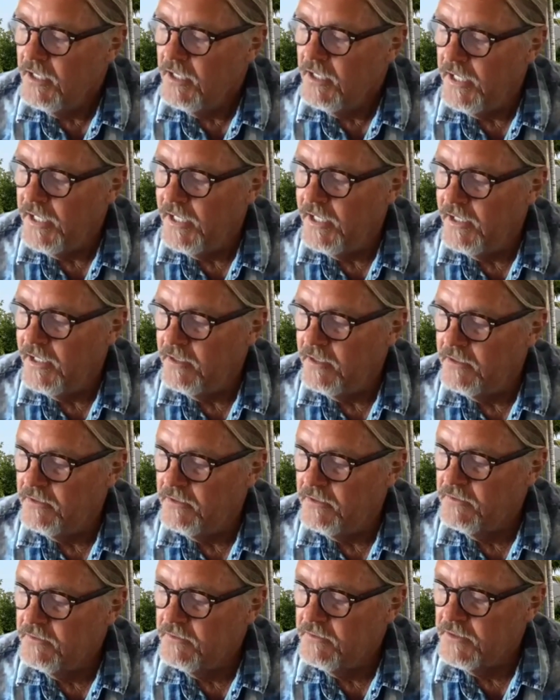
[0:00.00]

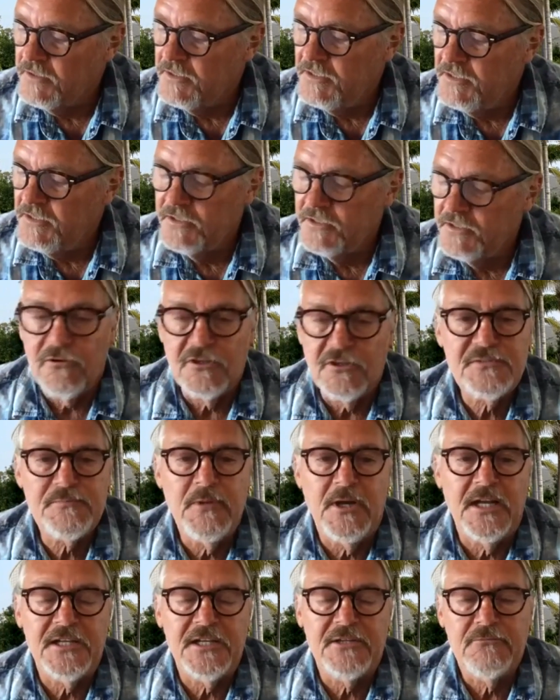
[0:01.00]
and the
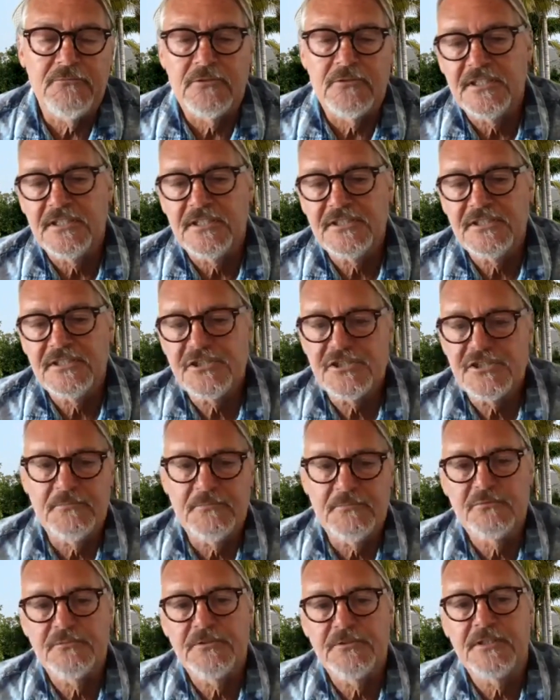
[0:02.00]
corresponding relationship
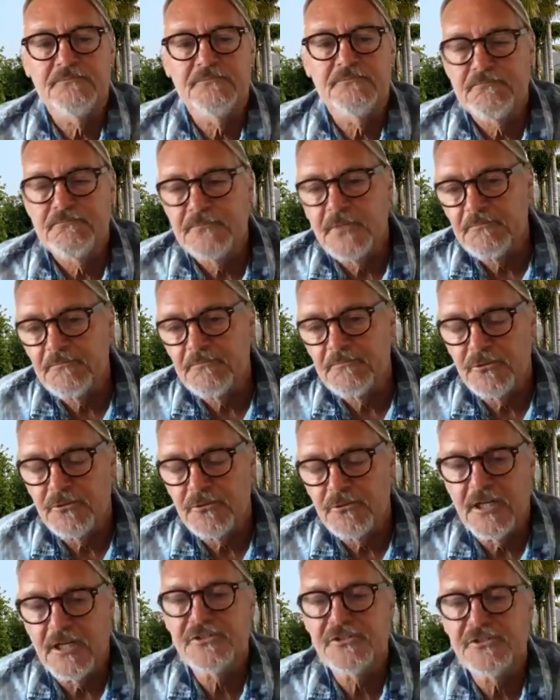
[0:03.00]
between the
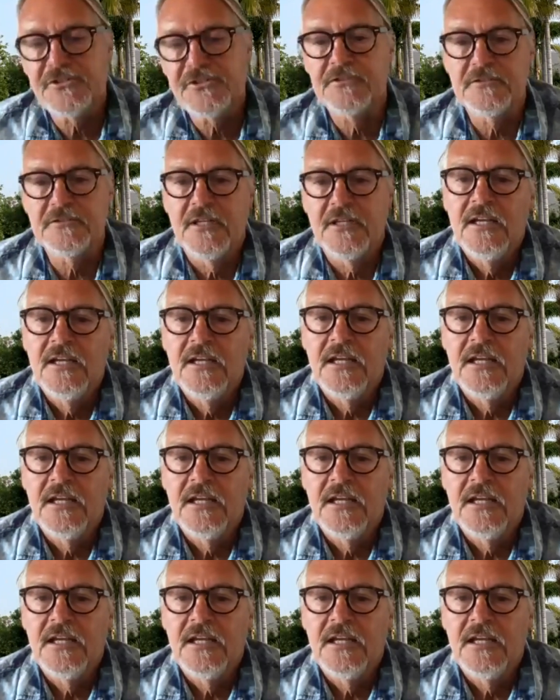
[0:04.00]
production